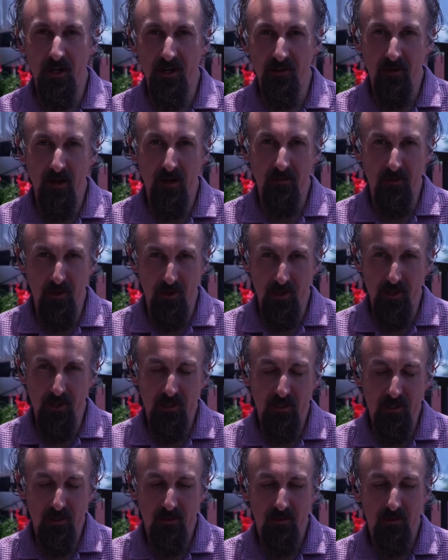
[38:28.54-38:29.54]
my
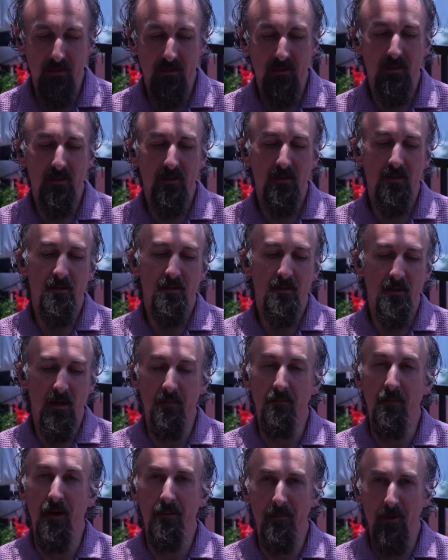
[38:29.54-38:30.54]
buildings and
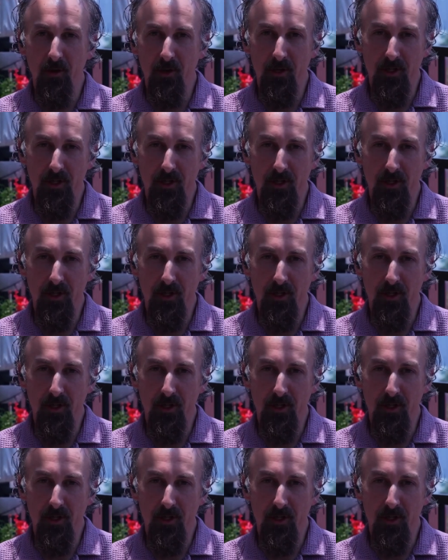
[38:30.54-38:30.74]
my buildings